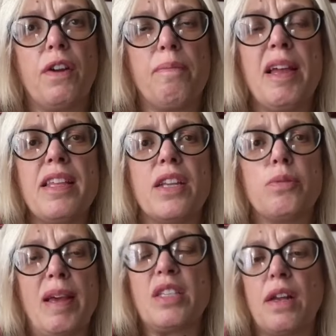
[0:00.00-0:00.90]
your opinion
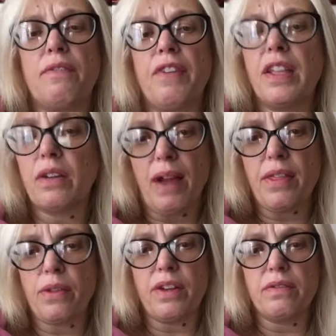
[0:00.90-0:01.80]
is based on feeling
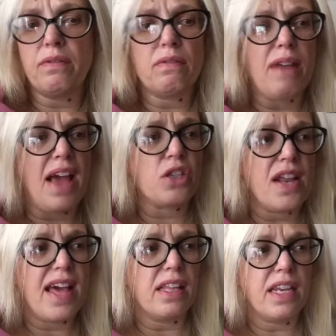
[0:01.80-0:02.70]
rather than
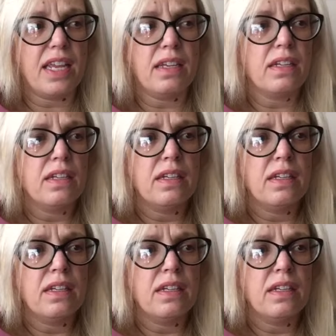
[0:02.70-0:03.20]
rationality